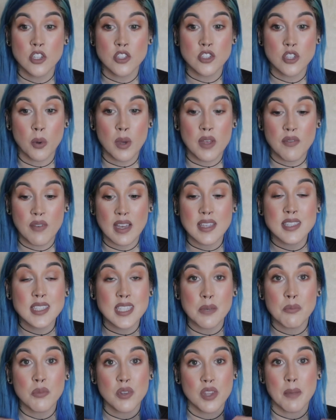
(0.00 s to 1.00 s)
so if I
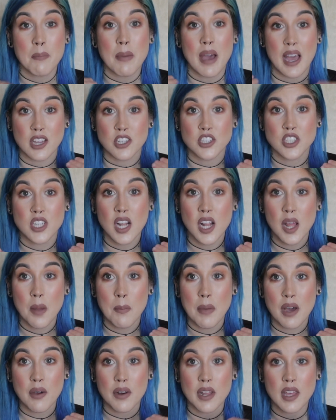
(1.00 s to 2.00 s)
seem really passionate
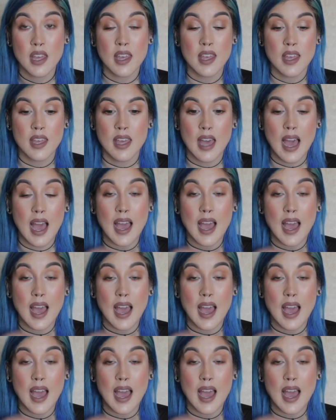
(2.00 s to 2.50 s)
about it,